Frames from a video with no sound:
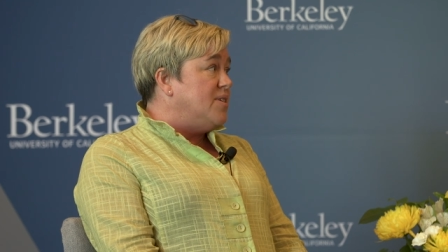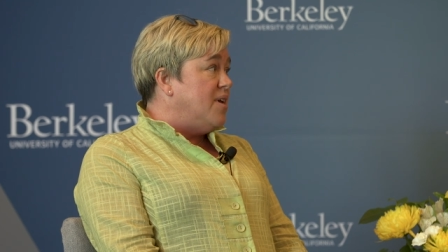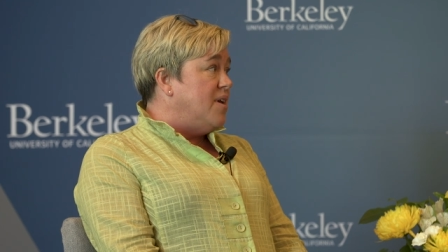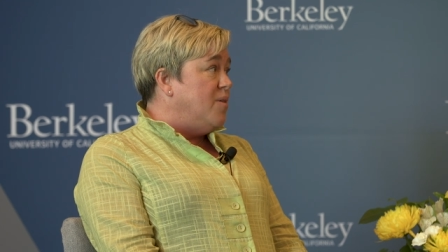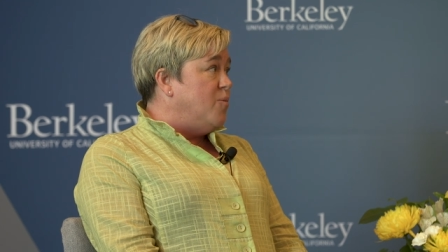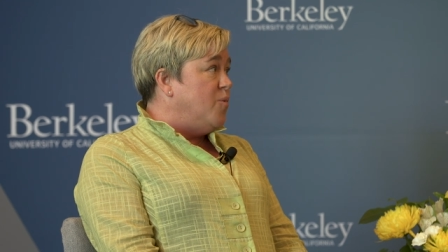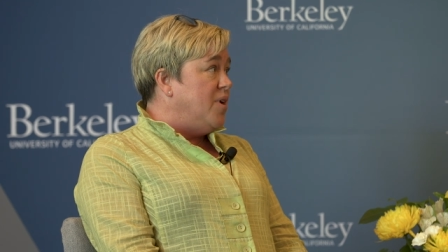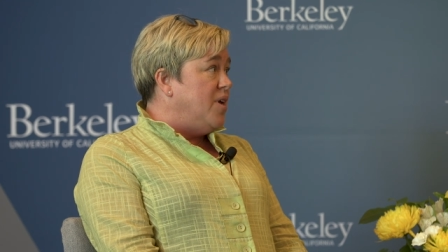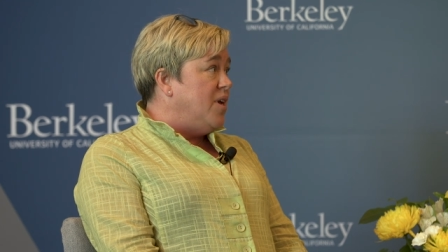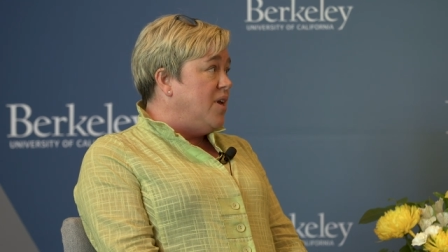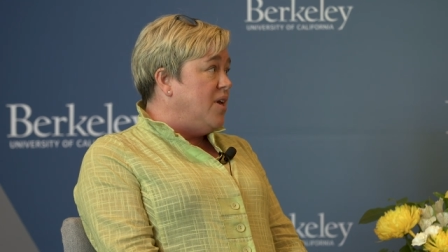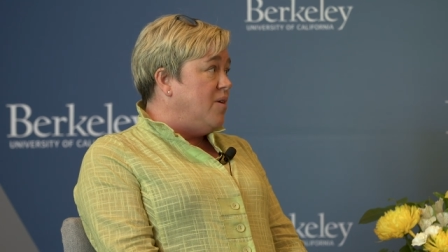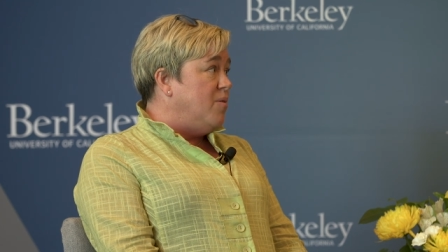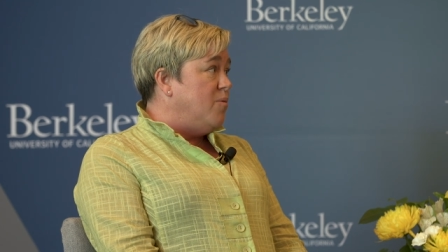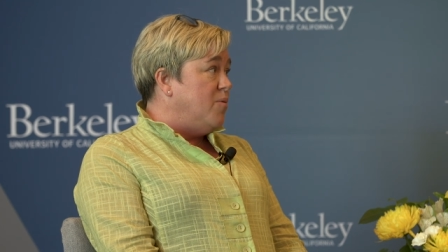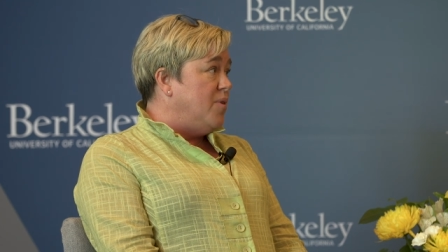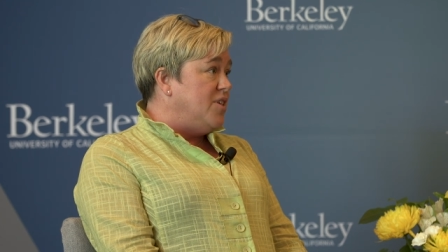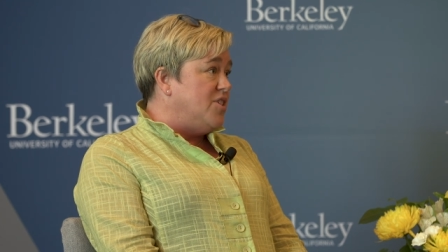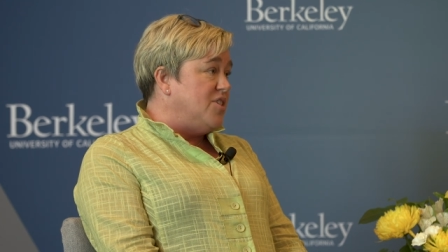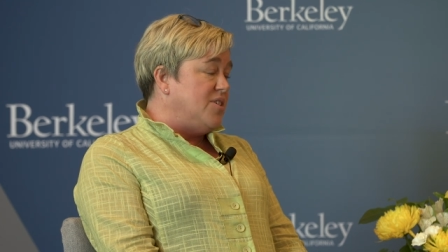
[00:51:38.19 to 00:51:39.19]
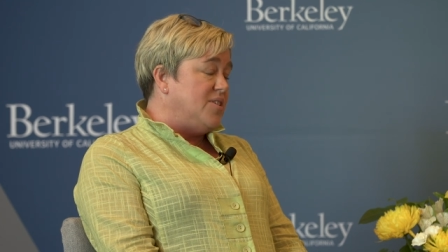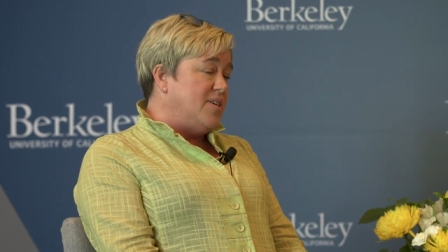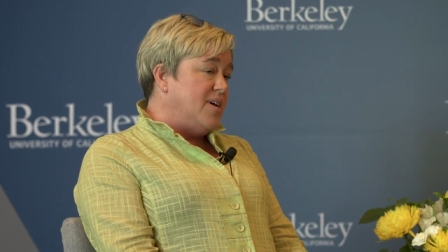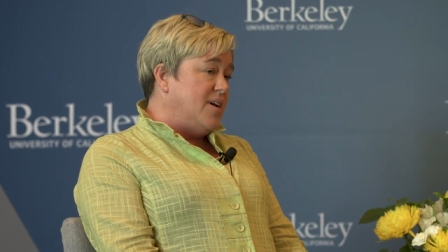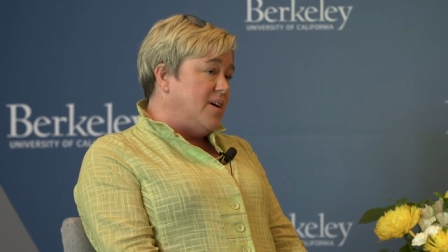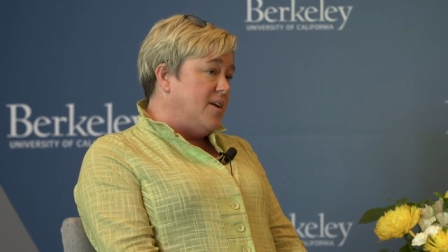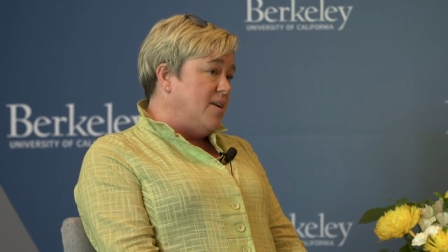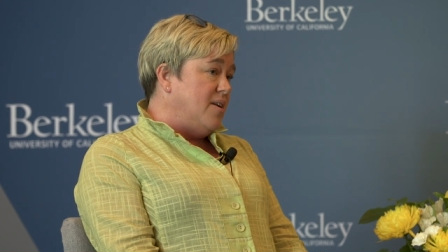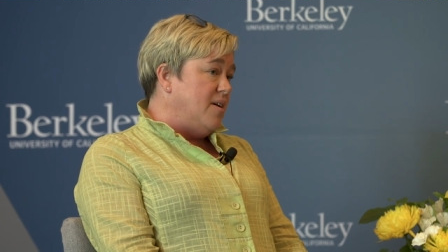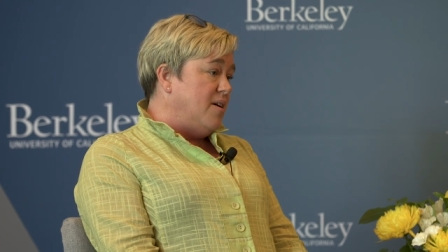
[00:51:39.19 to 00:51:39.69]
And we we just
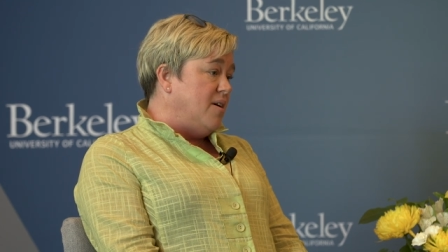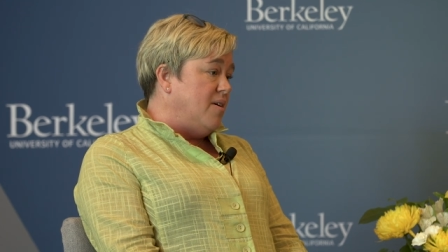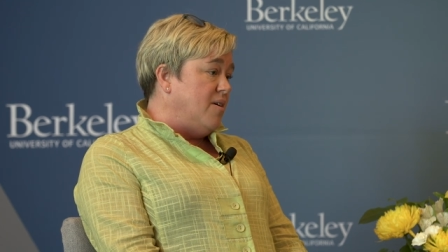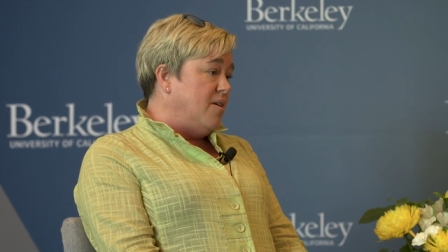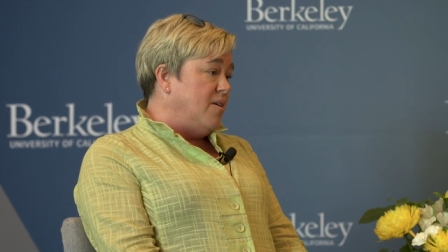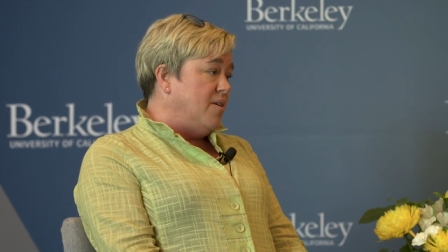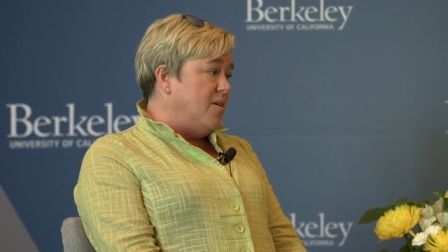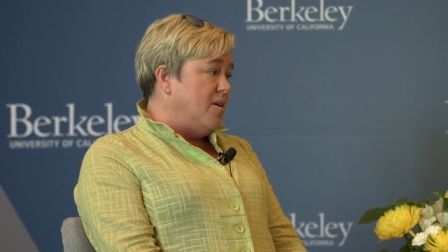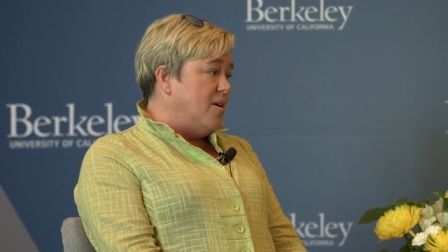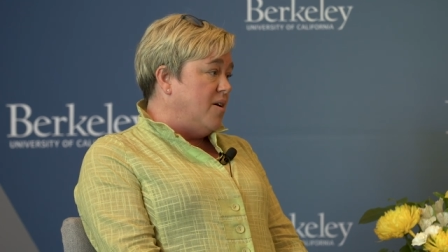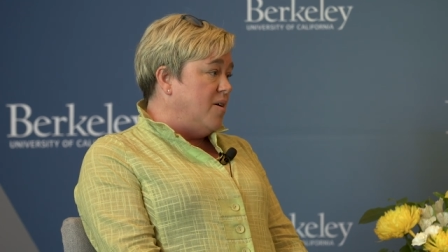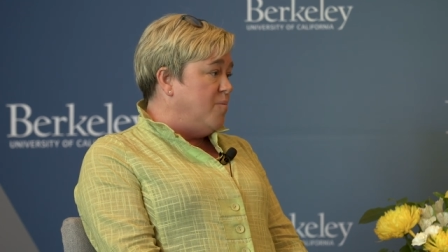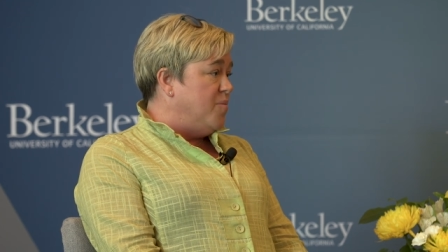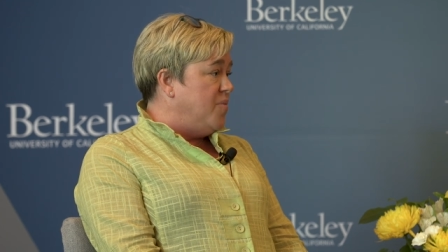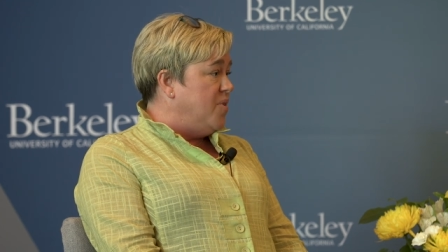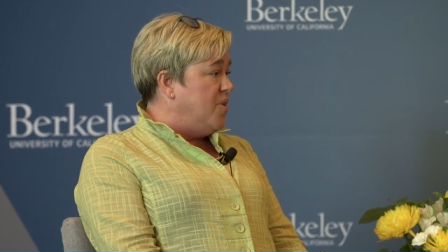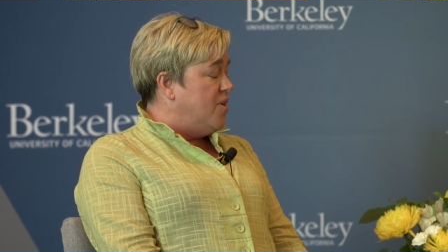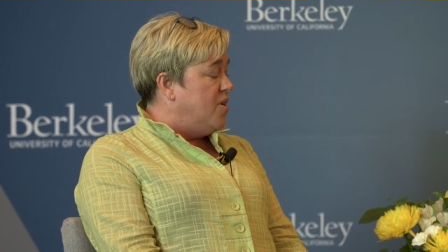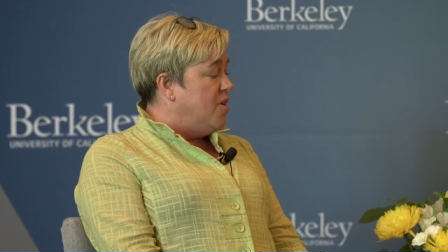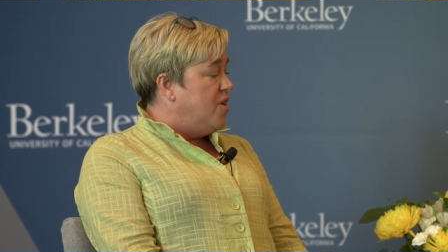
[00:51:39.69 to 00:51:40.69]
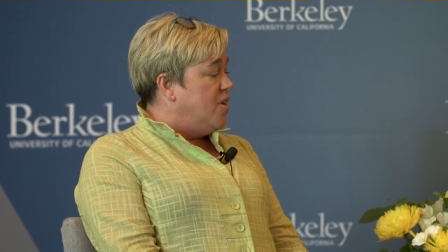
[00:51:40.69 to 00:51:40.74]
had our um,